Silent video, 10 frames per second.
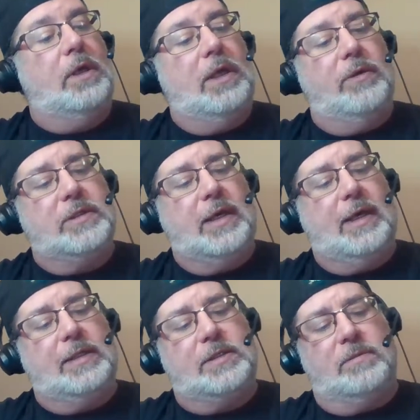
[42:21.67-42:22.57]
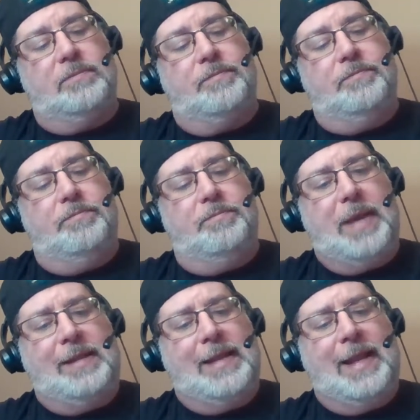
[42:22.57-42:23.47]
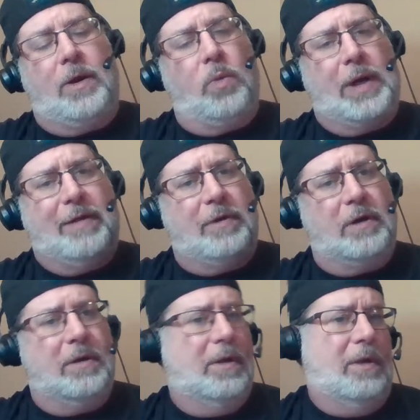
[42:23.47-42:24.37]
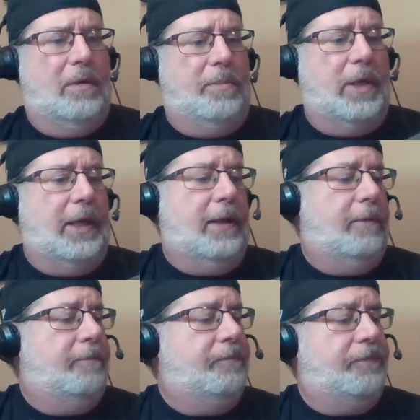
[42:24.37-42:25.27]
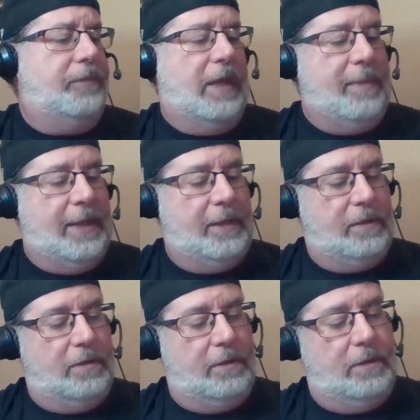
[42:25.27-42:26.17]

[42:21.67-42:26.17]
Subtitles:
It's got some bending or whatever, but I mean,